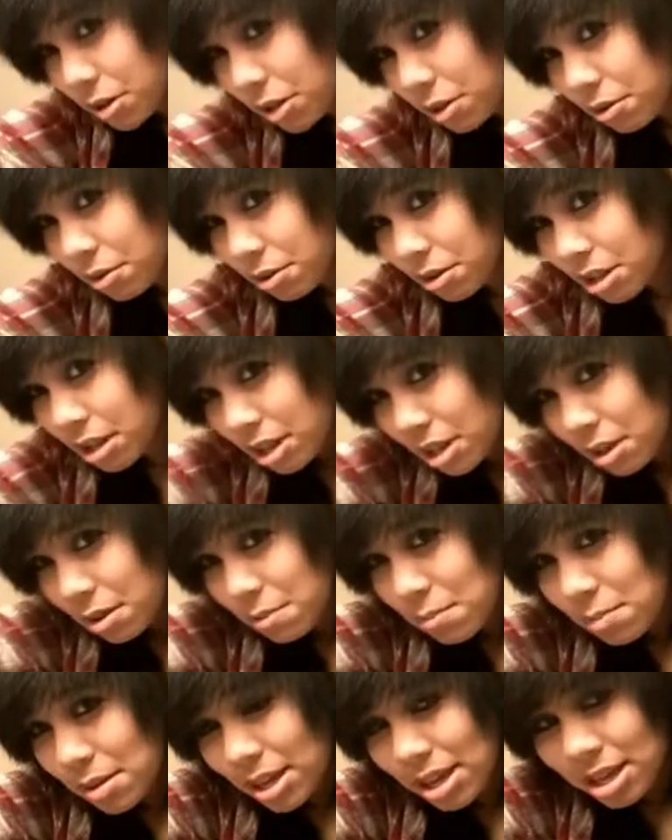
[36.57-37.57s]
bow
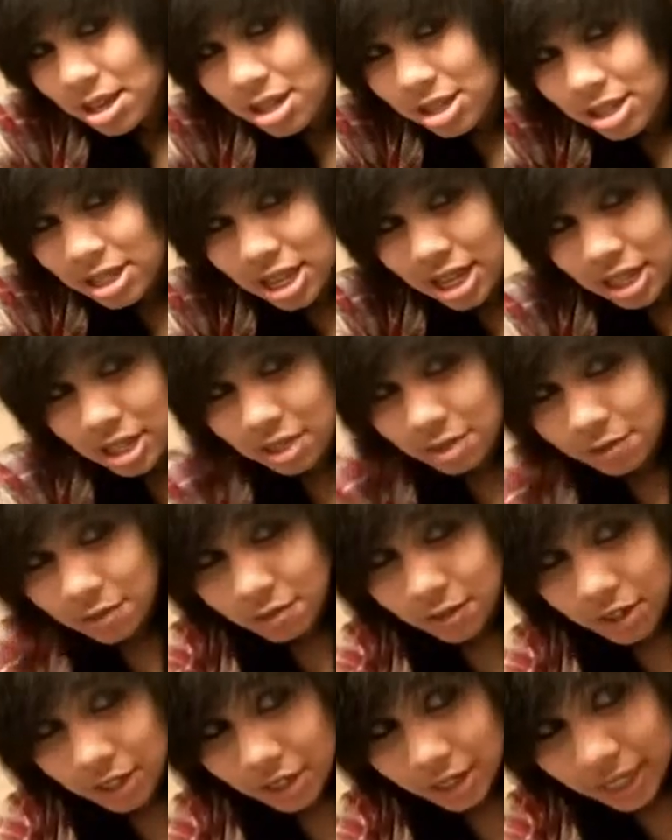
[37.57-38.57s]
because it's
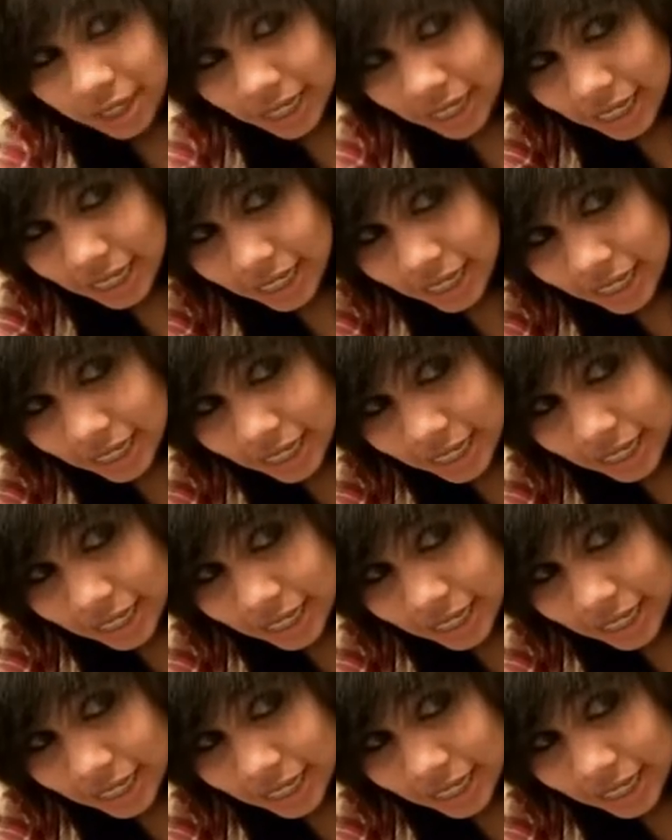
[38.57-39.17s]
furry,